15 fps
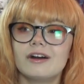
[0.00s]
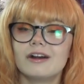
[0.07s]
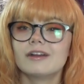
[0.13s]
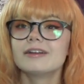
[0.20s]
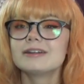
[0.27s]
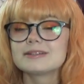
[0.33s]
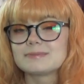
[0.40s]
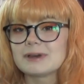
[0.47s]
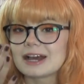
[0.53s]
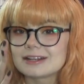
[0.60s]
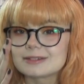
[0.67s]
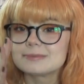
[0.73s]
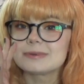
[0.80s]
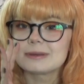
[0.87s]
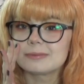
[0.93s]
aren't as
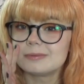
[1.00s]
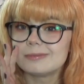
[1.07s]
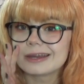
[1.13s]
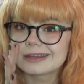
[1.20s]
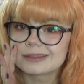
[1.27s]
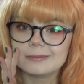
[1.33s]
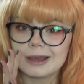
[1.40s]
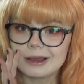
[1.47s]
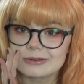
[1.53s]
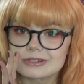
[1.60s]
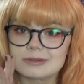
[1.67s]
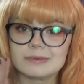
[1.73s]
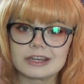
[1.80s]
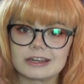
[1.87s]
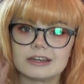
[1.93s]
bad as people make them out
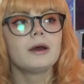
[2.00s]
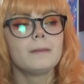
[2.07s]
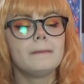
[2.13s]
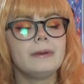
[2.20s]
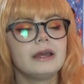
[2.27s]
to be,